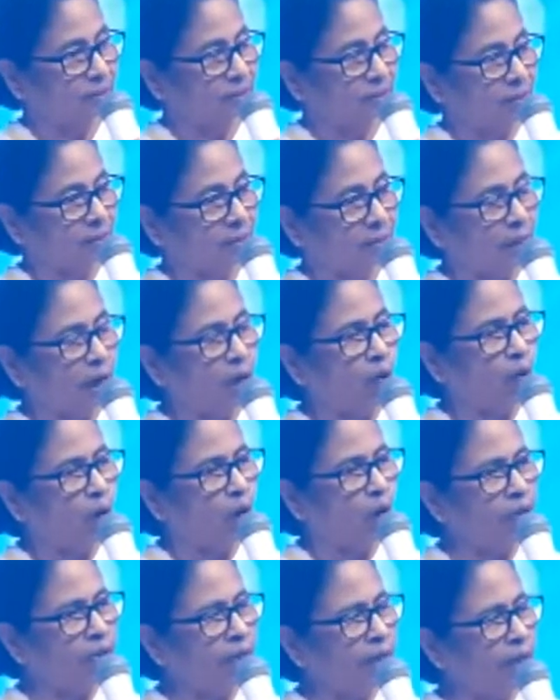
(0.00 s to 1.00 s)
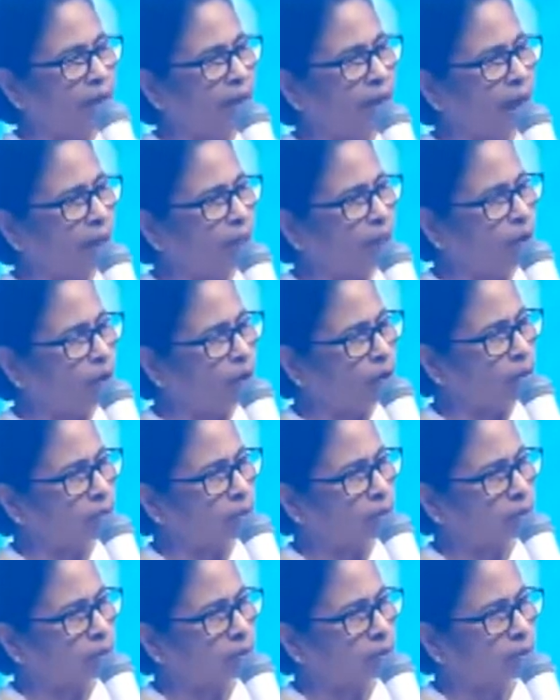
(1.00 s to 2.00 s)
Now, Ondal Airport,
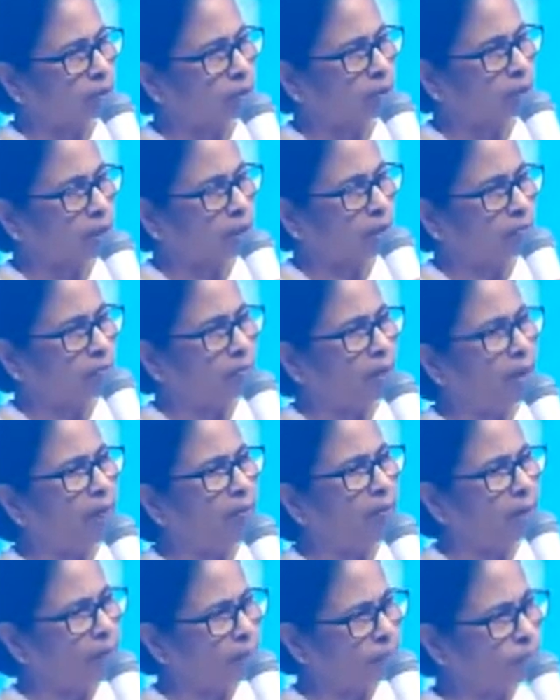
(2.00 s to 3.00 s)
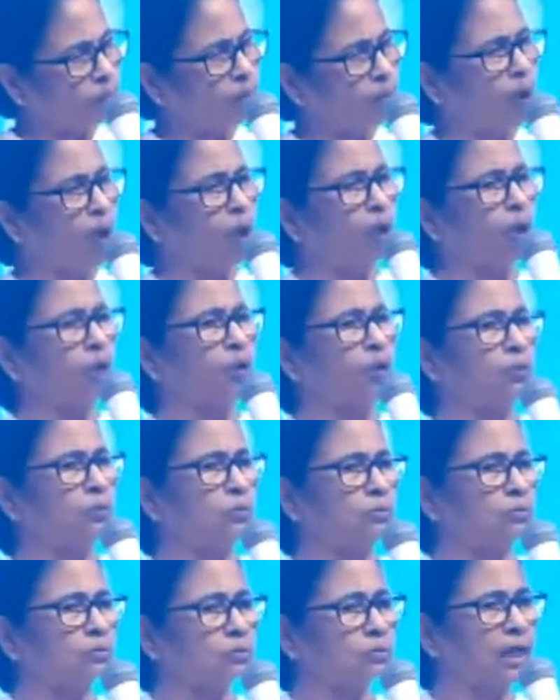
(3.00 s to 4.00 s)
maybe
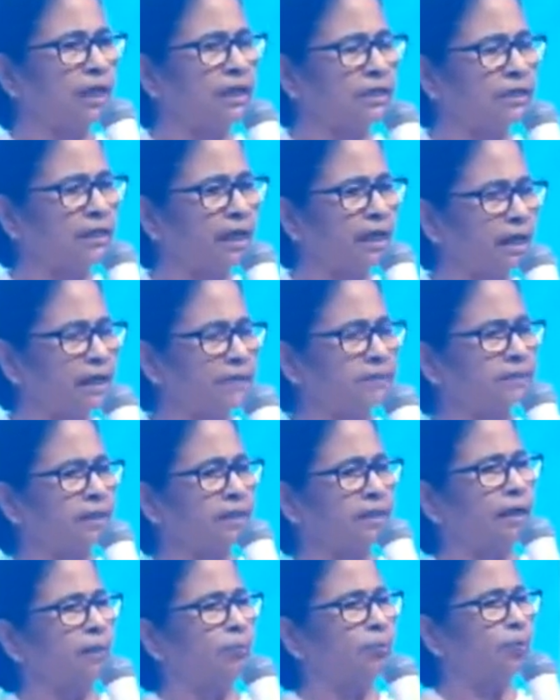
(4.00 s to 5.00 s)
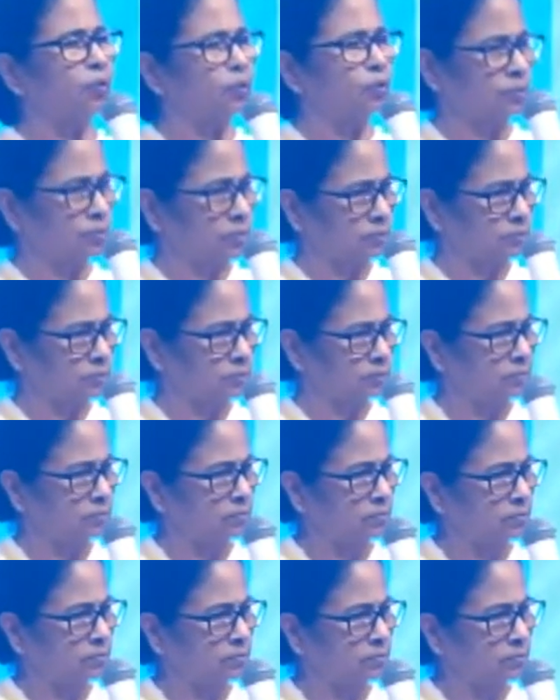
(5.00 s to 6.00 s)
tomorrow, the international airport.
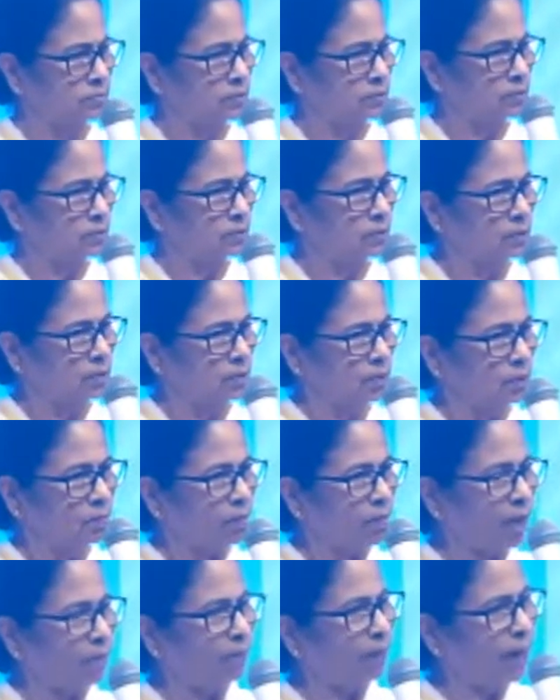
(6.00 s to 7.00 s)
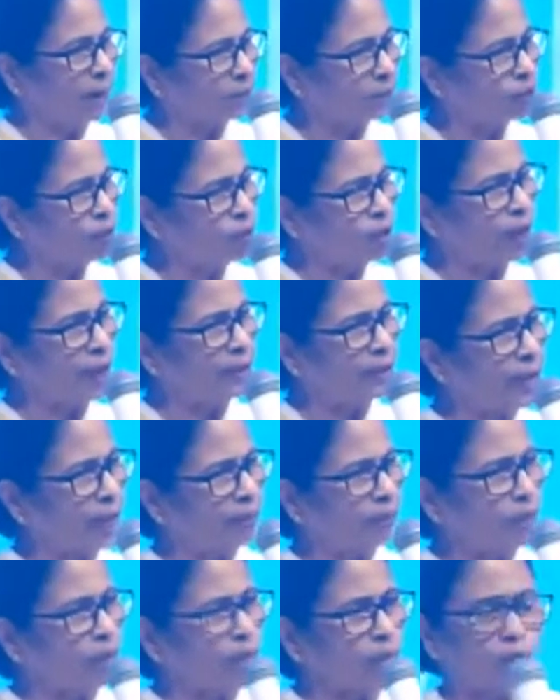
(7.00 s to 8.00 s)
My Bagdogra
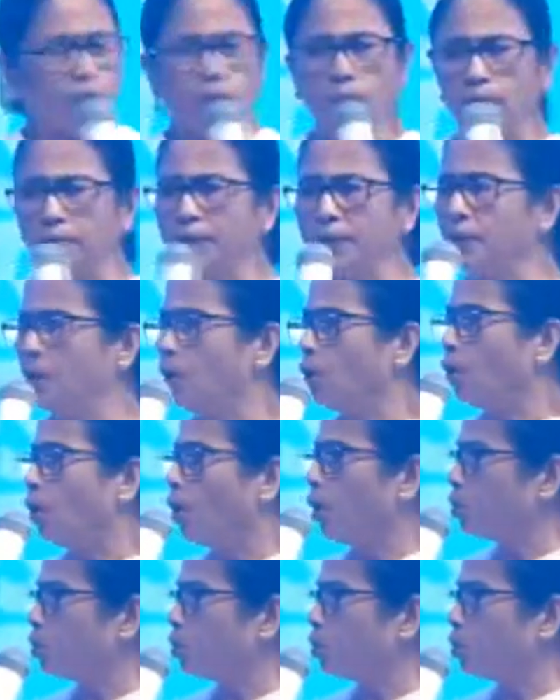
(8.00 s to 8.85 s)
airport will be also